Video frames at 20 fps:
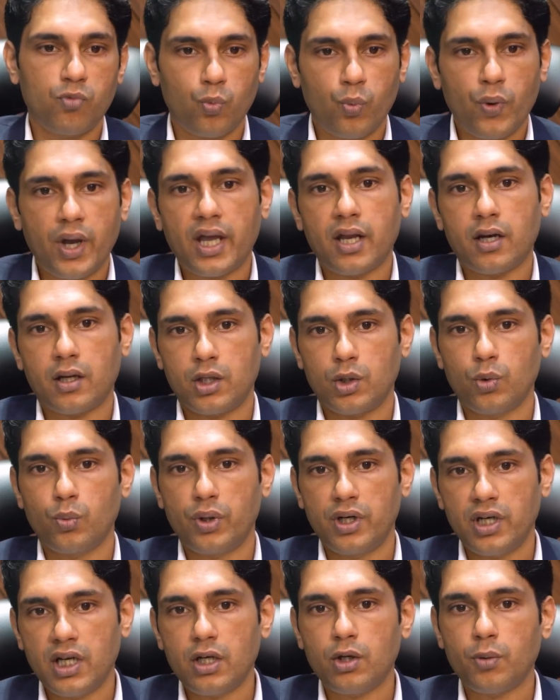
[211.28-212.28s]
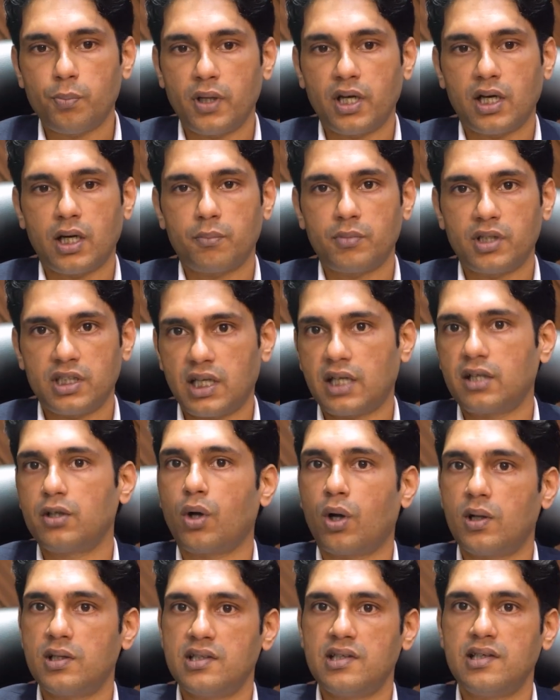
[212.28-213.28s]
where you would need to pick up the
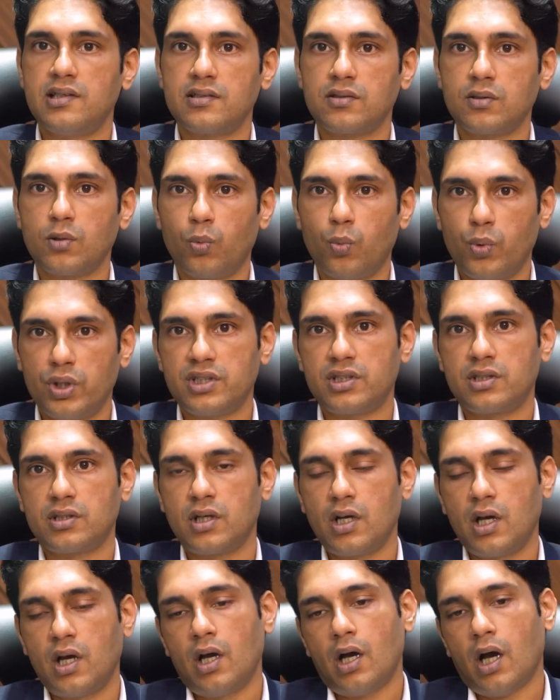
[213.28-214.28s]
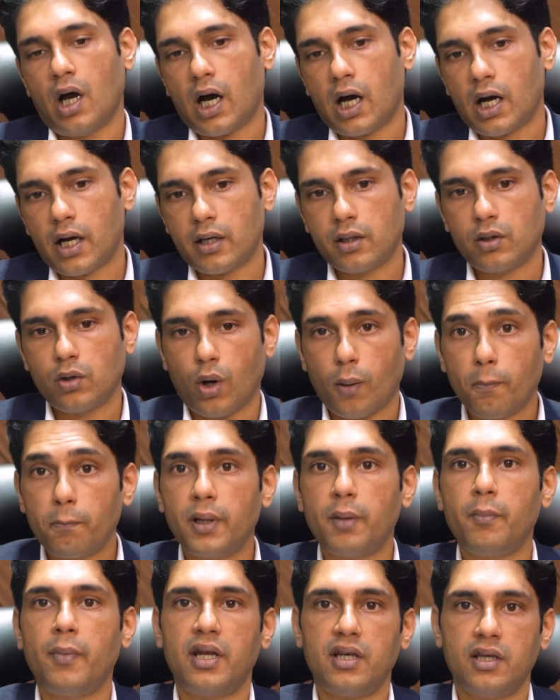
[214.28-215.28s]
technologies which are
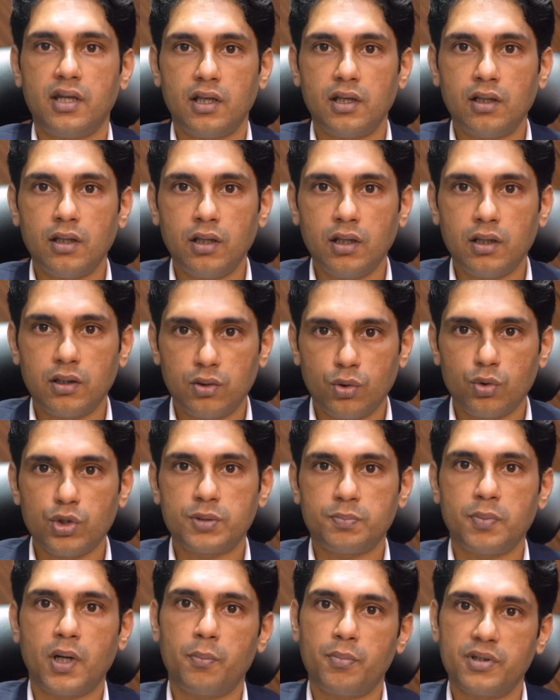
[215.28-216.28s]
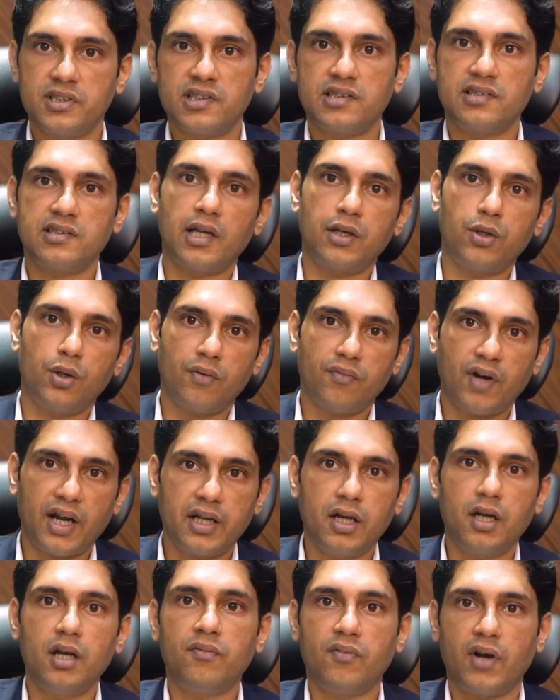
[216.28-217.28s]
complementing those purposes that you have
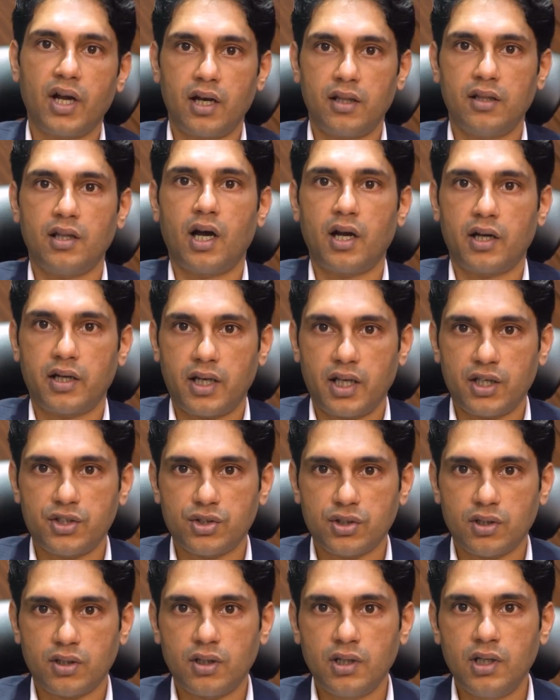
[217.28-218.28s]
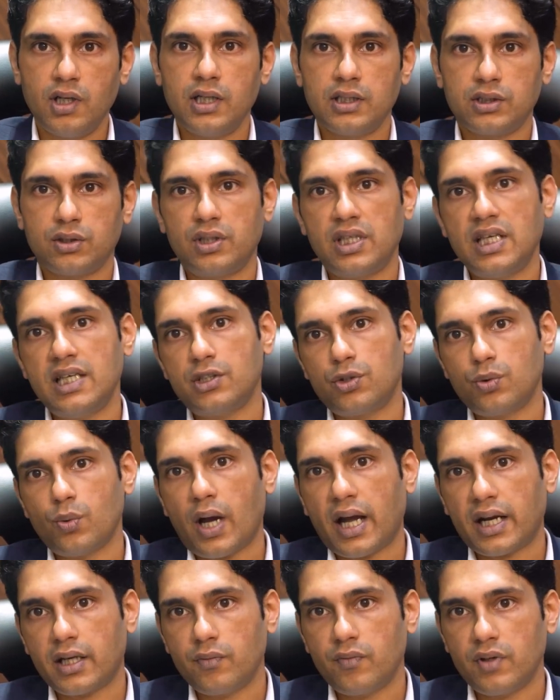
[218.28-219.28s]
identified in the architecture. So these
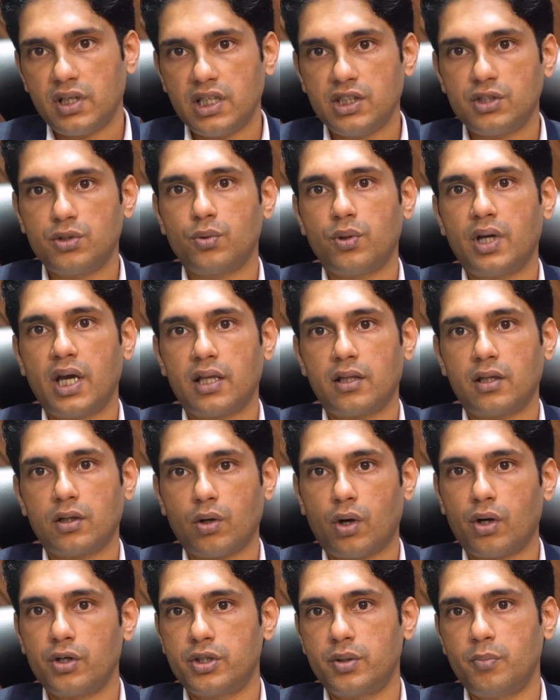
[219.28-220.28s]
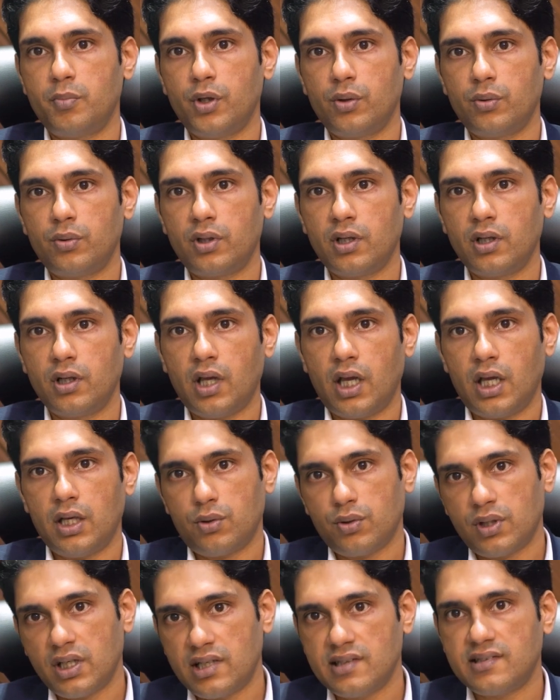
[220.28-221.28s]
two activities together contribute
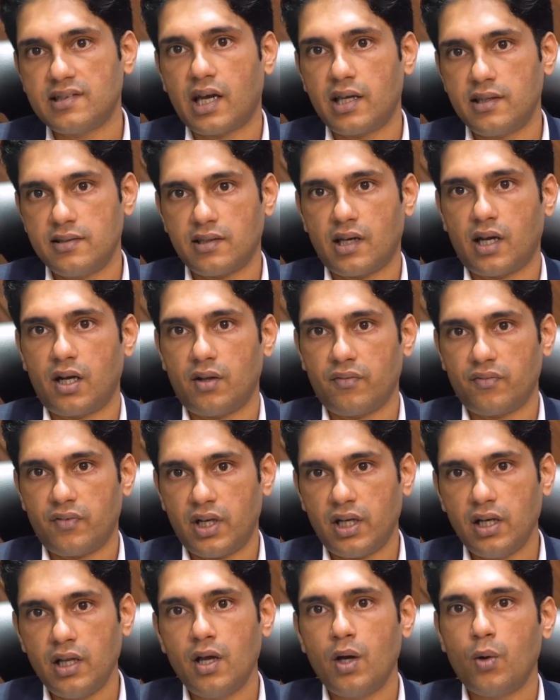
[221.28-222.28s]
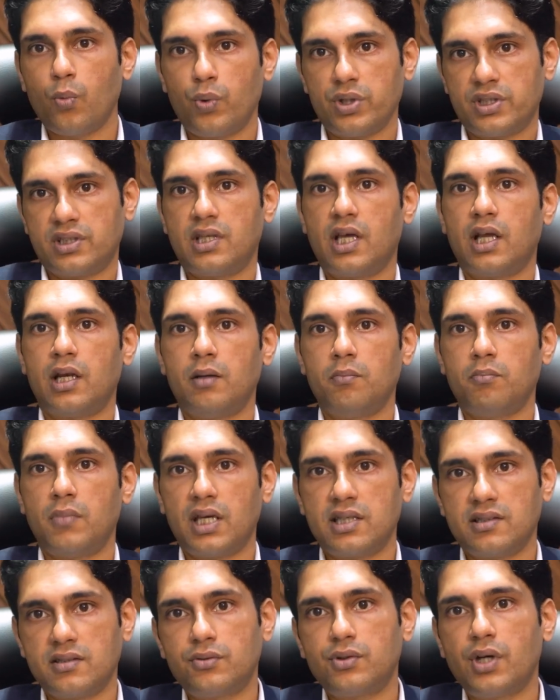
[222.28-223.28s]
into the design side of it, which then
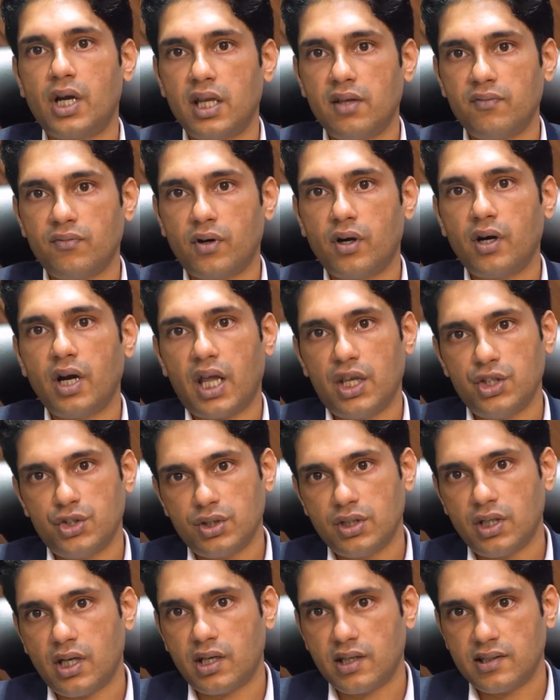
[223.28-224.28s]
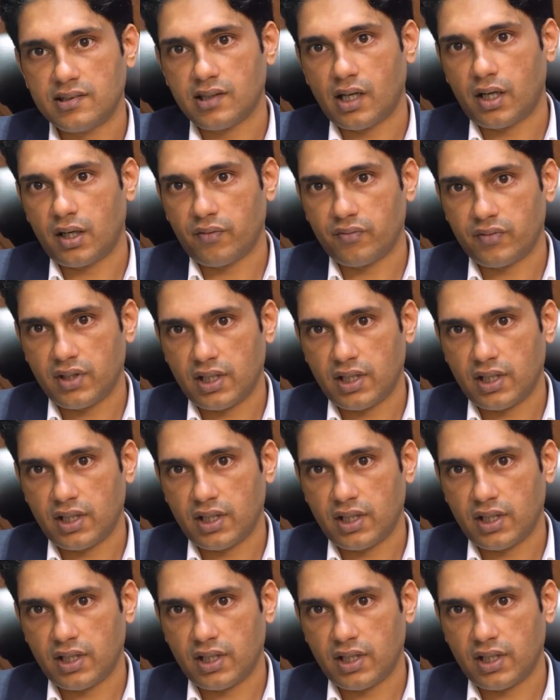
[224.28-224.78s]
makes it ready for engineering side of